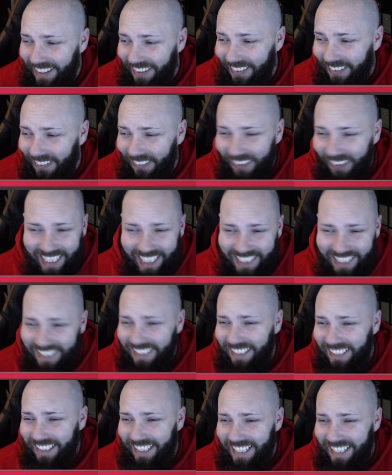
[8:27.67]

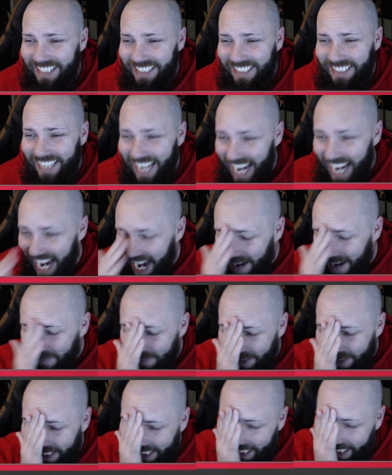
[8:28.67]
What is
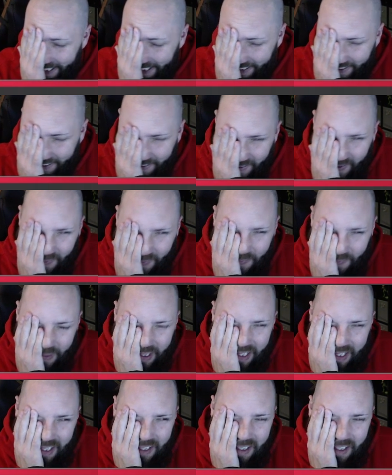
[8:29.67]
happening? Oh
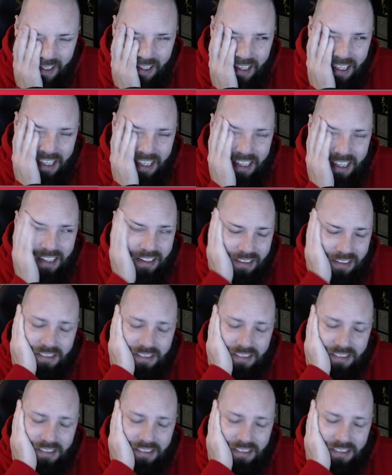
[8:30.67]
my god.